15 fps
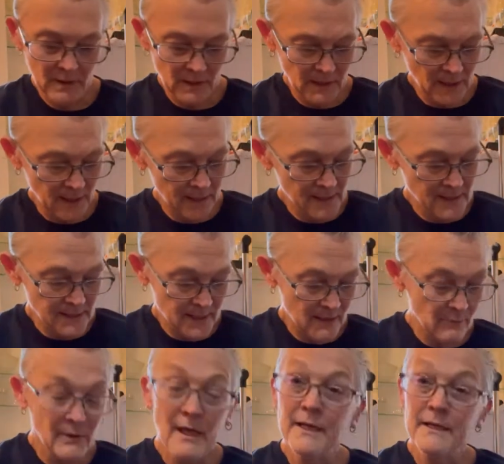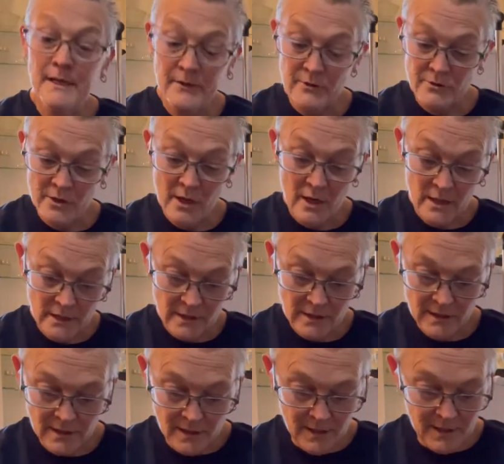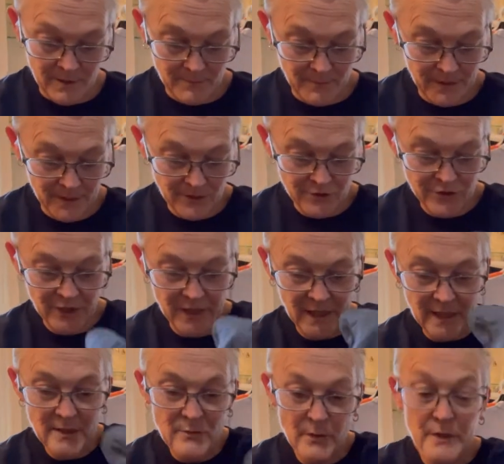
Okay, and now we got another not pair of jeans,